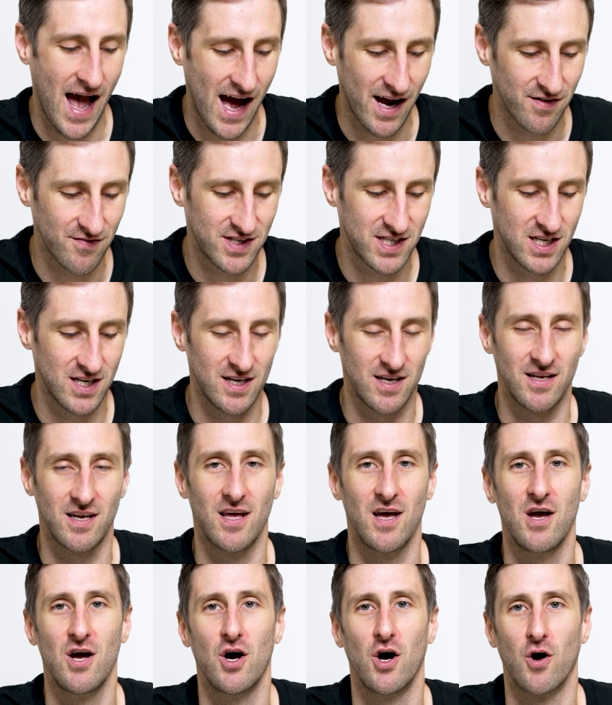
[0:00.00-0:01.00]
out of
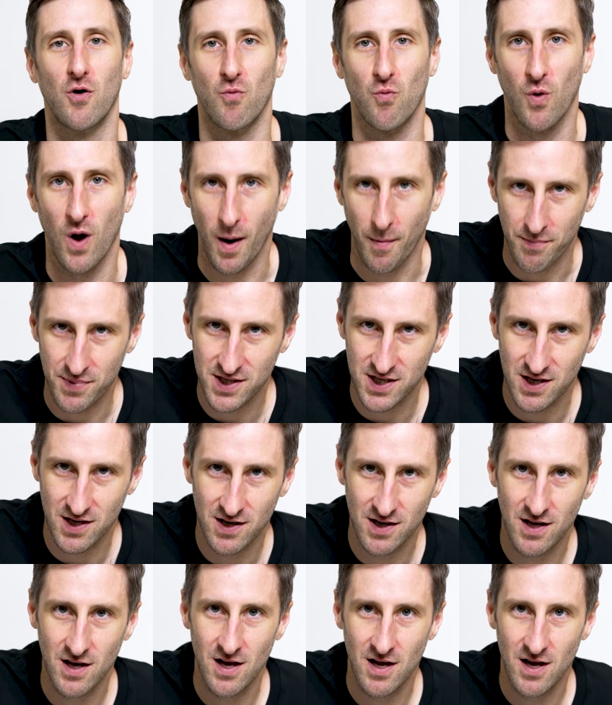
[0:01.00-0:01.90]
10 Erupt.